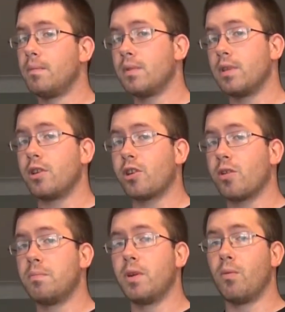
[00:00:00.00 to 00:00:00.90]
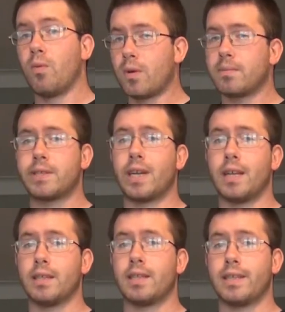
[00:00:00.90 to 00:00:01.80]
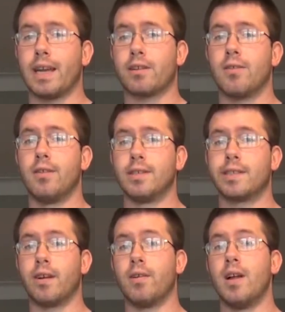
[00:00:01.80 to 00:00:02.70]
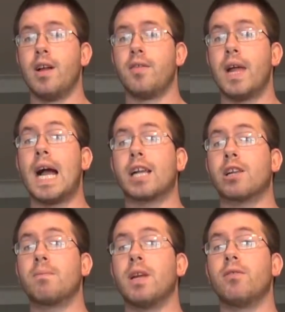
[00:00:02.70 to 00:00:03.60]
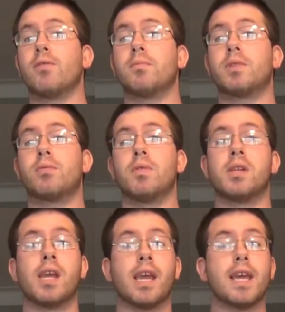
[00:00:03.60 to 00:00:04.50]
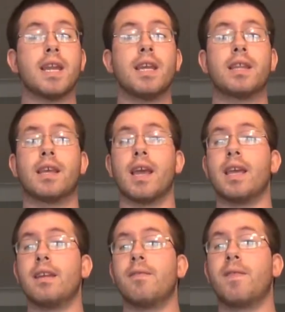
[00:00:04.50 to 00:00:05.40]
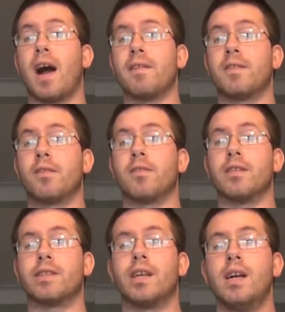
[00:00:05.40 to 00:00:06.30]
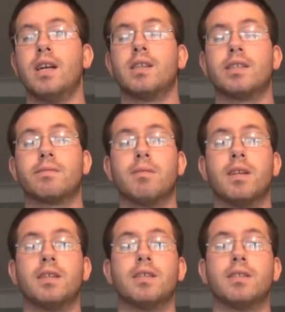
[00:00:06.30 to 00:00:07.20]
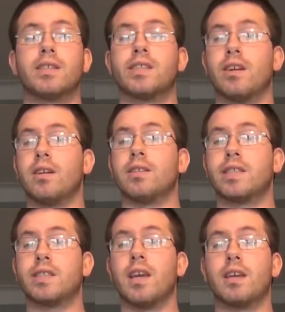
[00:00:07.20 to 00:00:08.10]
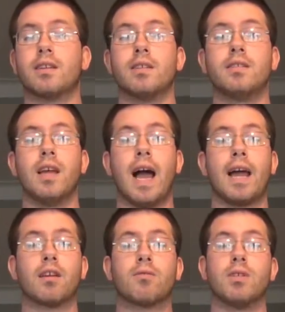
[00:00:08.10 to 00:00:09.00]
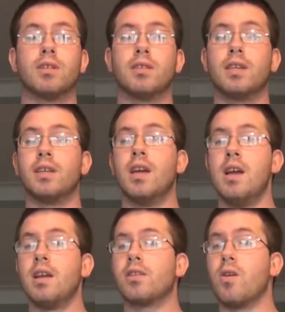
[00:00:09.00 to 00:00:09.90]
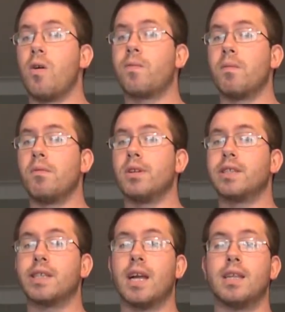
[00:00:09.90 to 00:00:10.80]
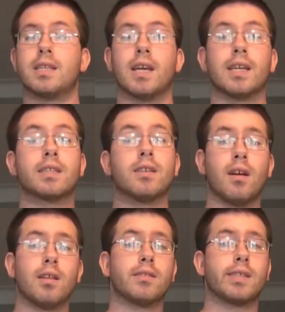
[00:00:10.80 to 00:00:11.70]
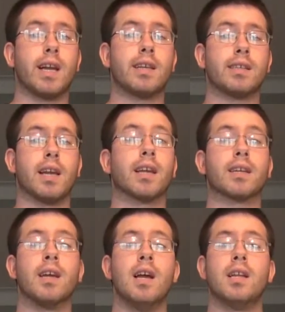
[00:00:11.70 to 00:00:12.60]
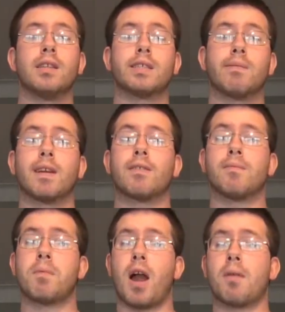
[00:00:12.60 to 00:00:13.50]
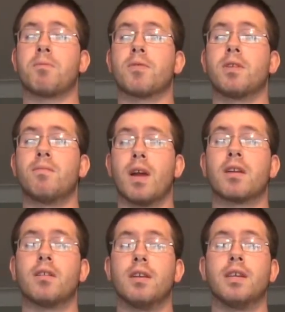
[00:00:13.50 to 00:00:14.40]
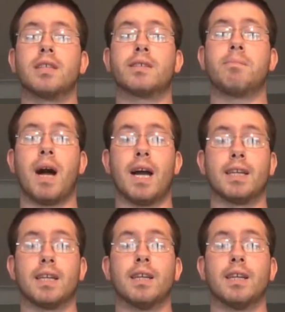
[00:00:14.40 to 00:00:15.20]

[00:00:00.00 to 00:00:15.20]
there should be a warm side in the tank also. That should be anywhere between 80 to 85 degrees. This way a snake could adequately go from one side of the tank to the other side of the tank. This way it could properly regulate its body.